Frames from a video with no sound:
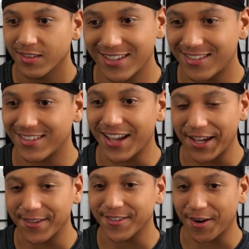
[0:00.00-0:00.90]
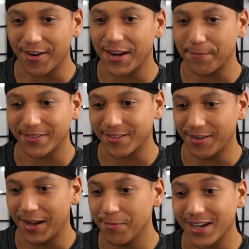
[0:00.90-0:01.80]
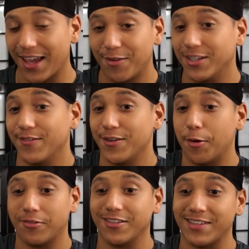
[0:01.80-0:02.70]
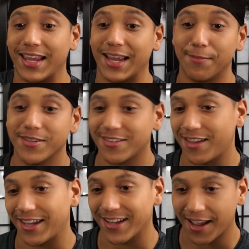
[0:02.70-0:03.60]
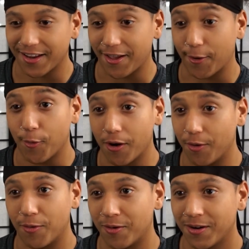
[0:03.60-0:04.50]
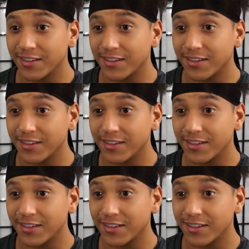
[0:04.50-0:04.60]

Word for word: This is how you start an episode. I'm, I don't even know what to say. I'm just like, kind of like, whoa.